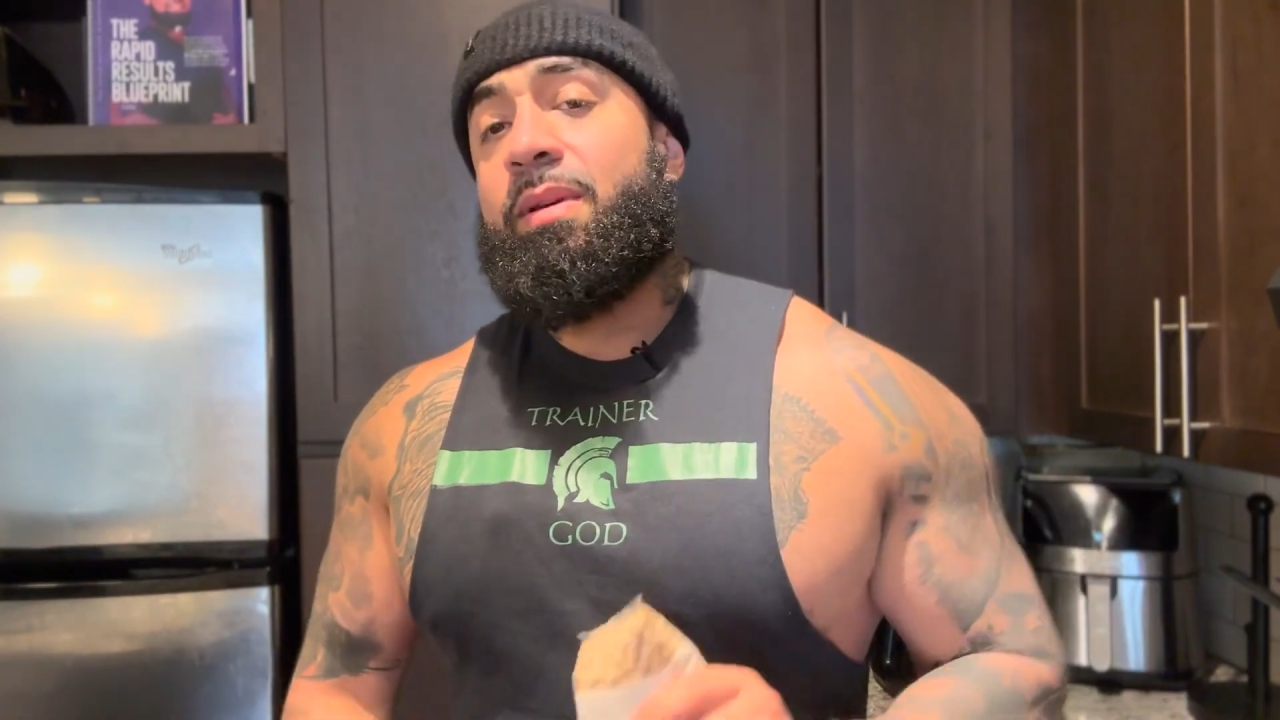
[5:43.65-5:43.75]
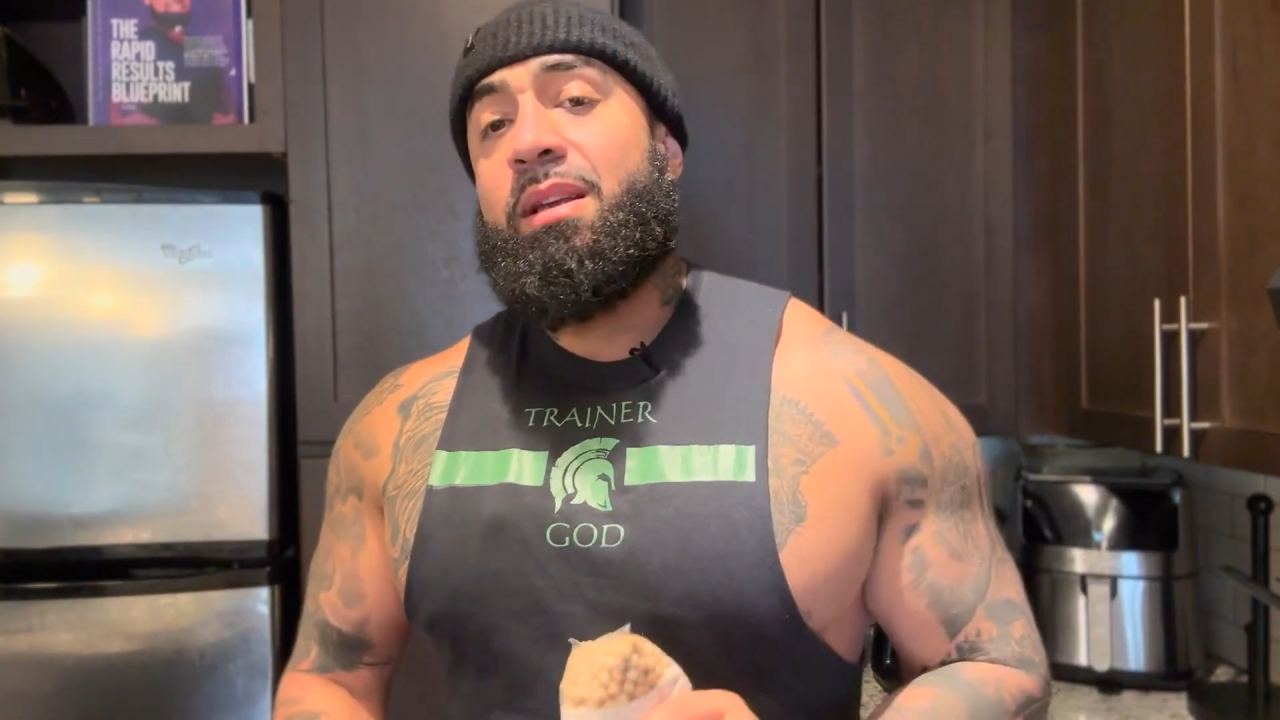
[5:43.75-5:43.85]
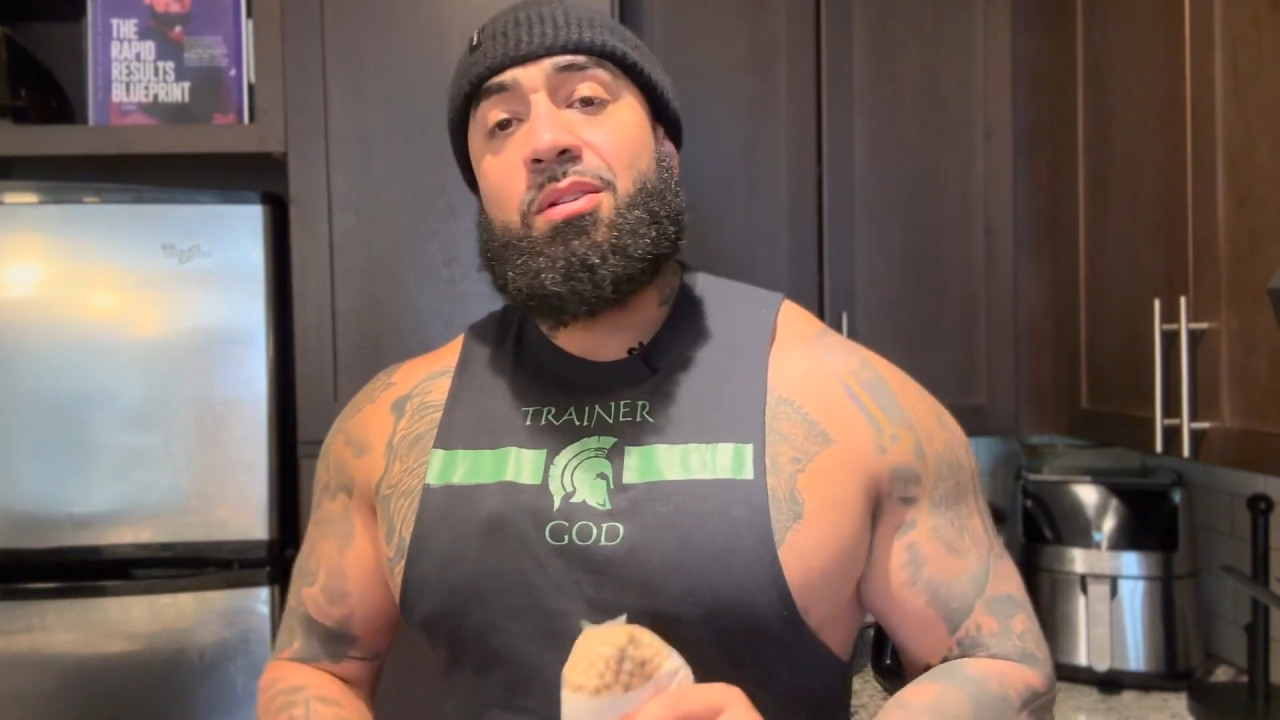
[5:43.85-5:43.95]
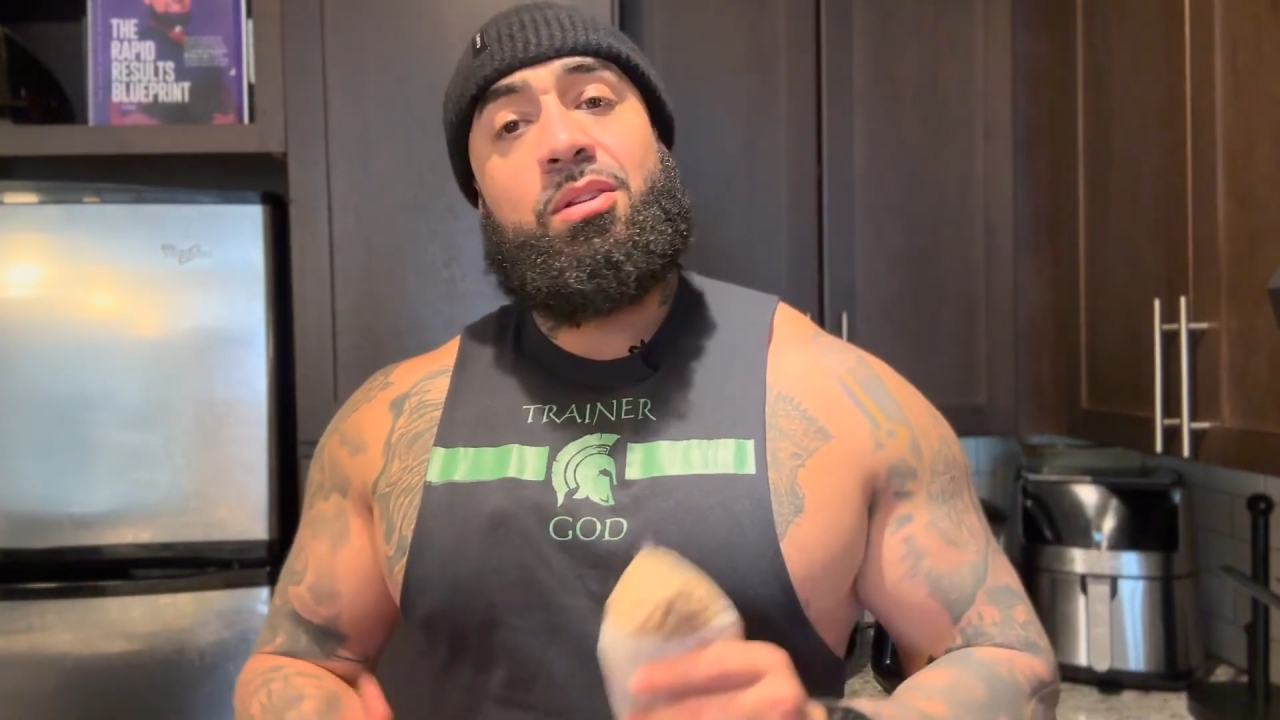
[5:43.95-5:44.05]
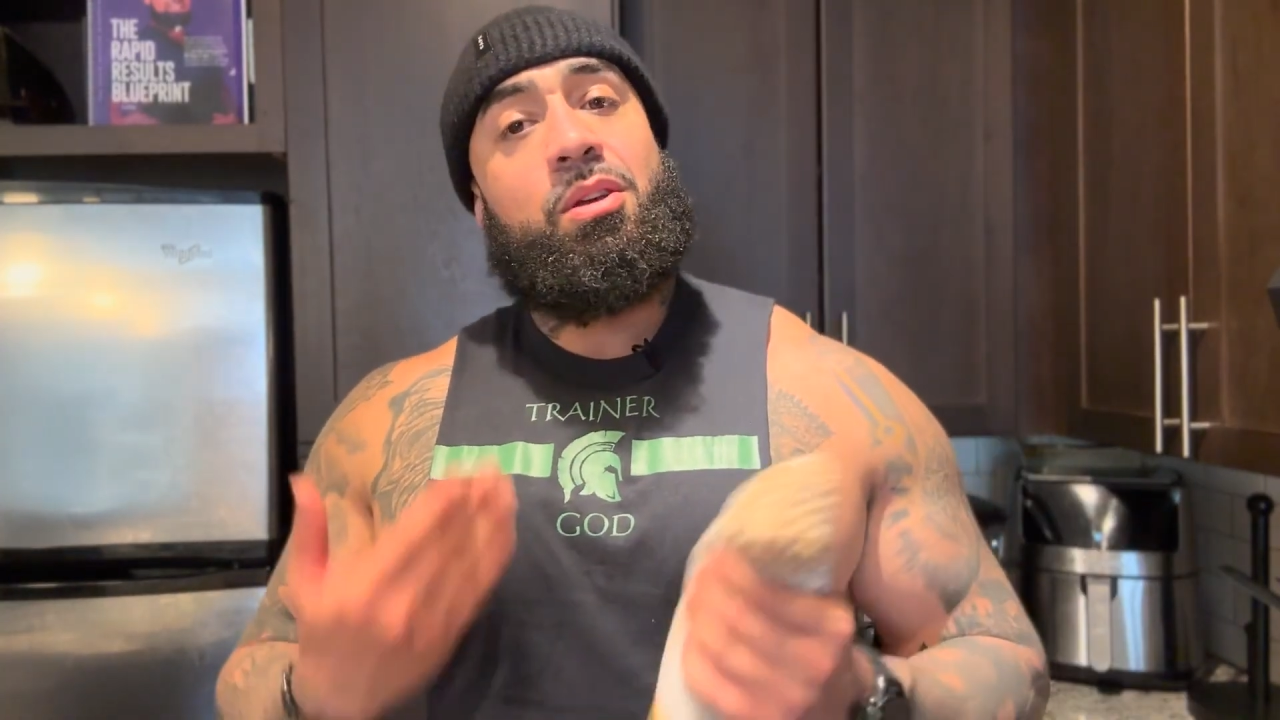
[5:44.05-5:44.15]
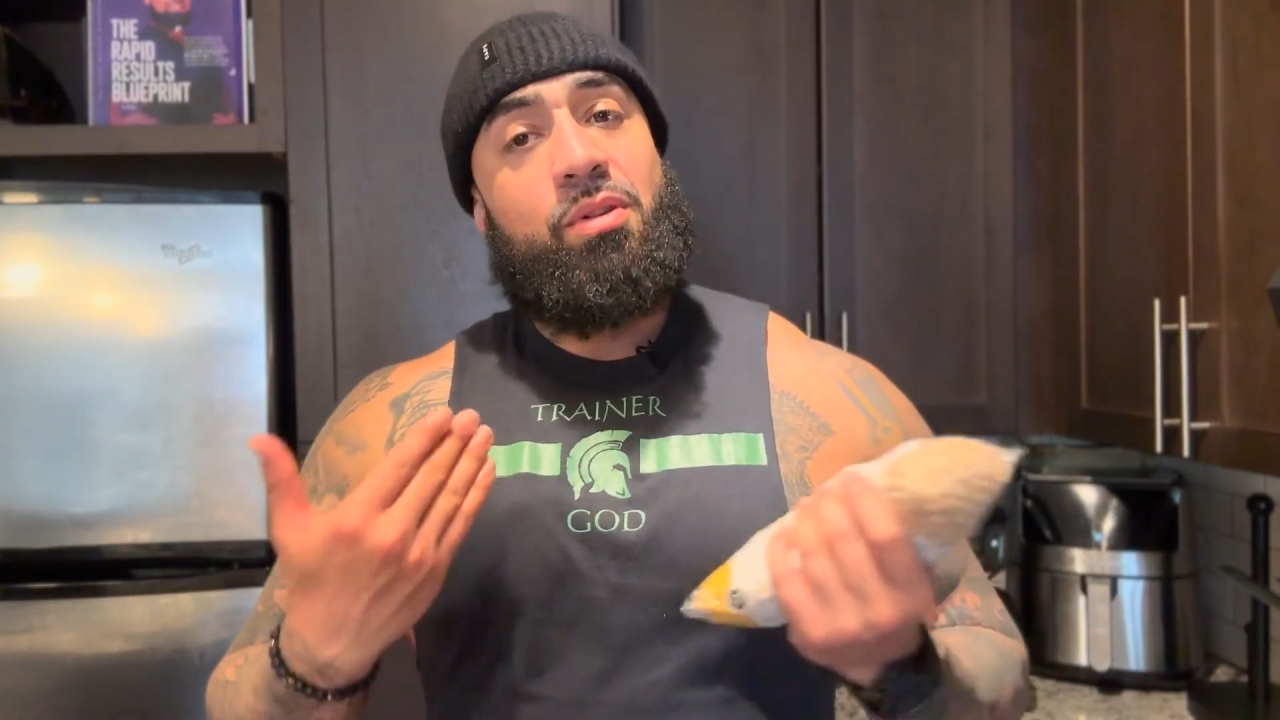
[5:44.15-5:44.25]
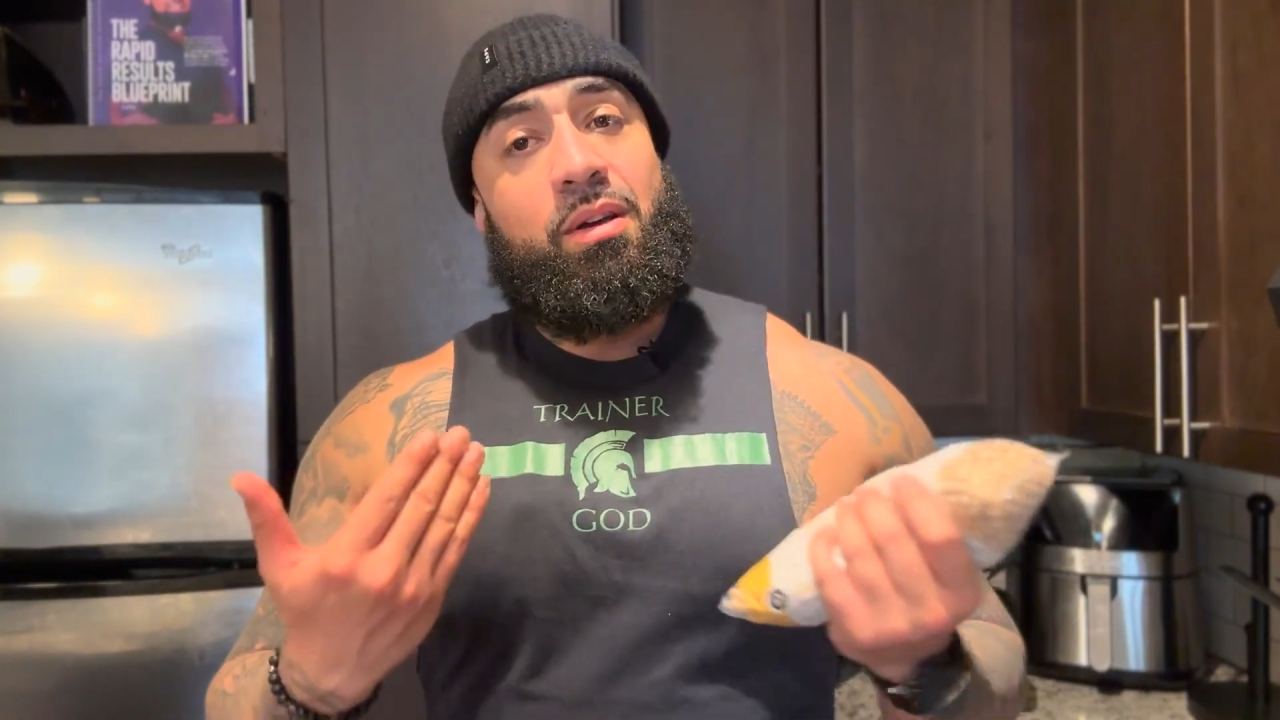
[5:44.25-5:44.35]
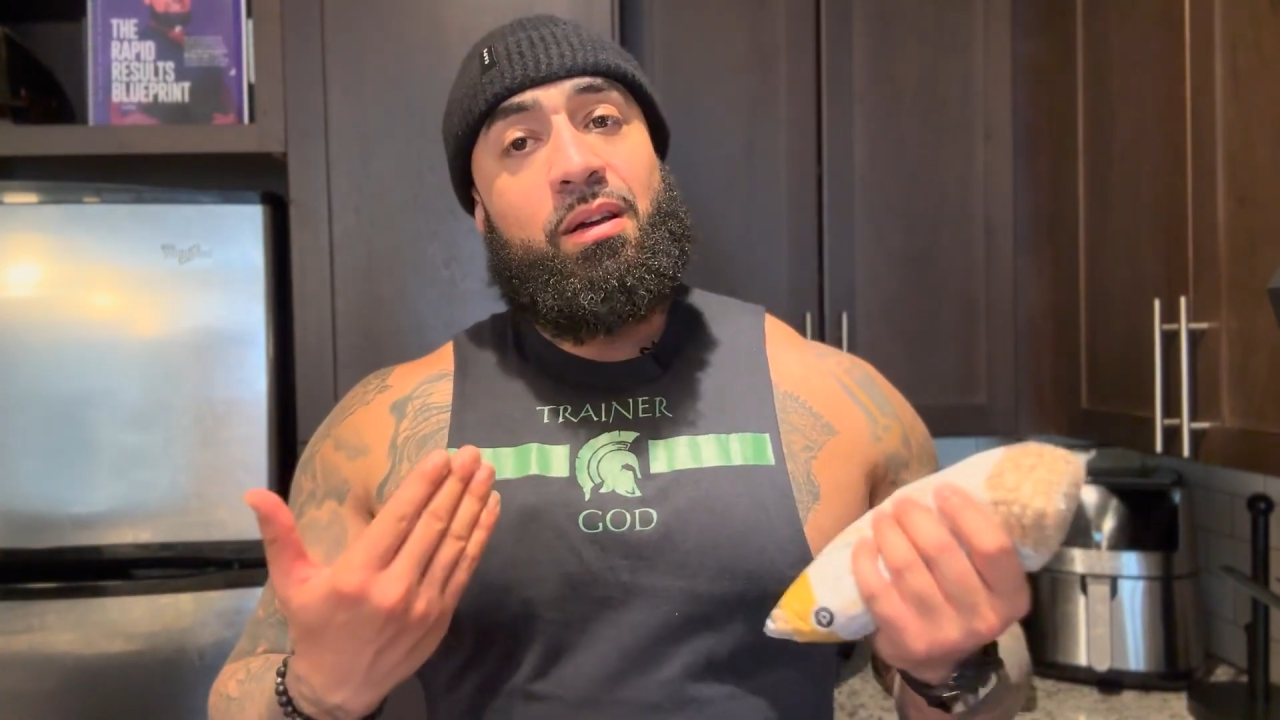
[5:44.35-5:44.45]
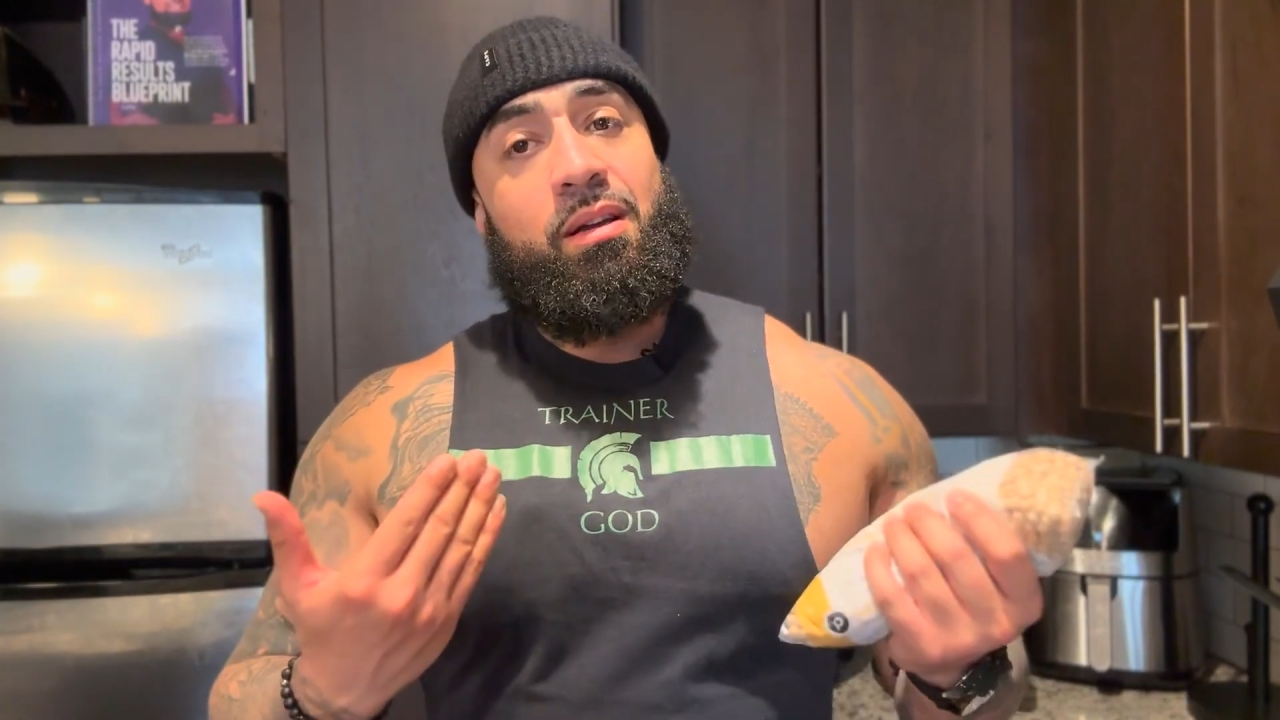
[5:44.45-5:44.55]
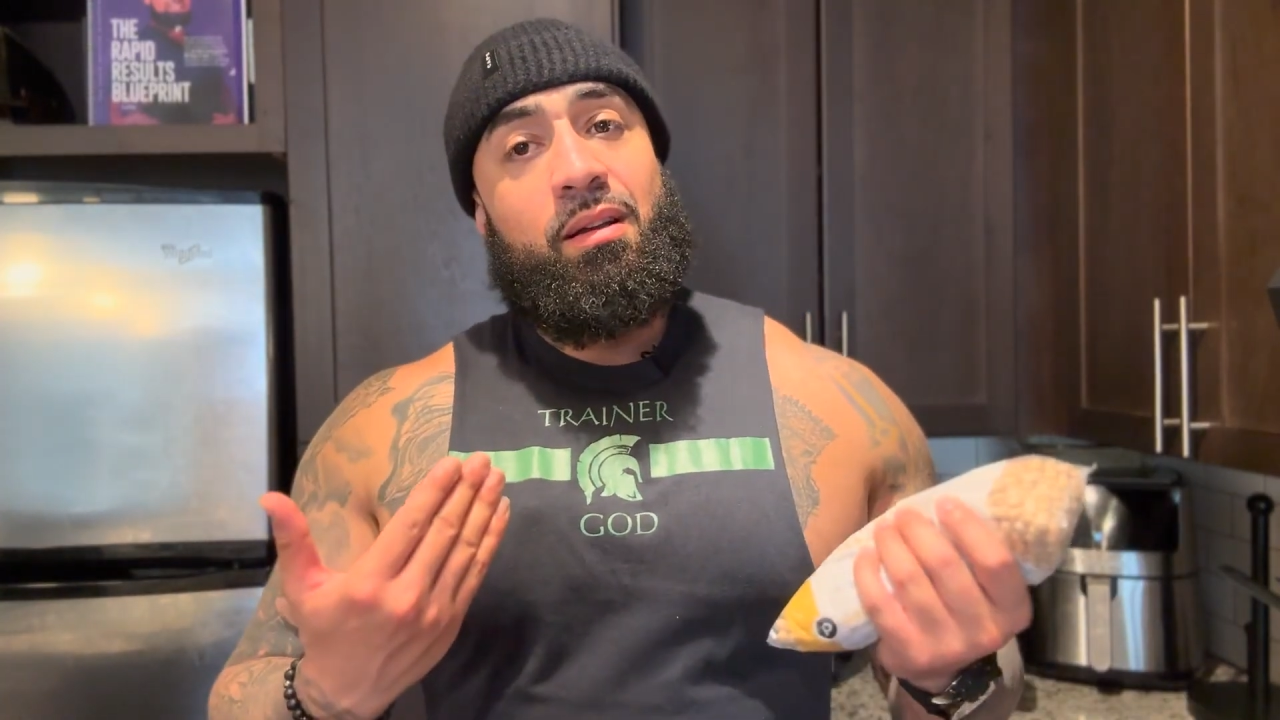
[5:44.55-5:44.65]
beans are so
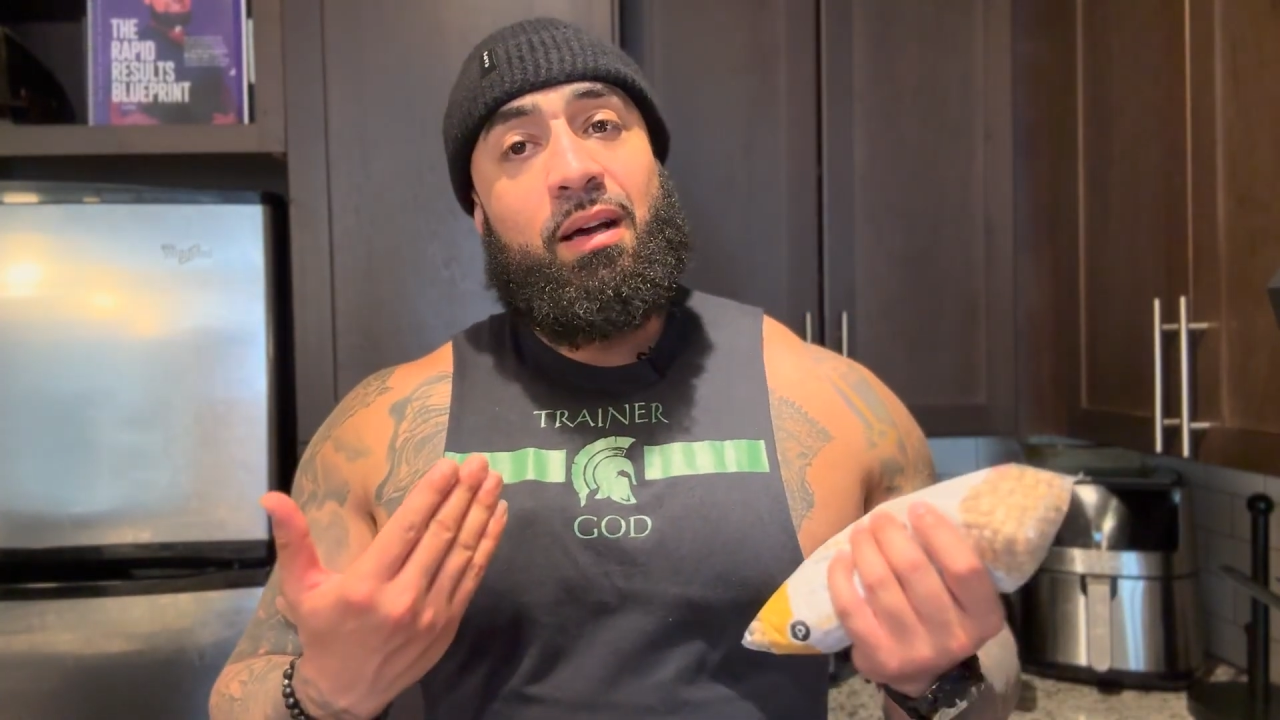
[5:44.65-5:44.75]
good.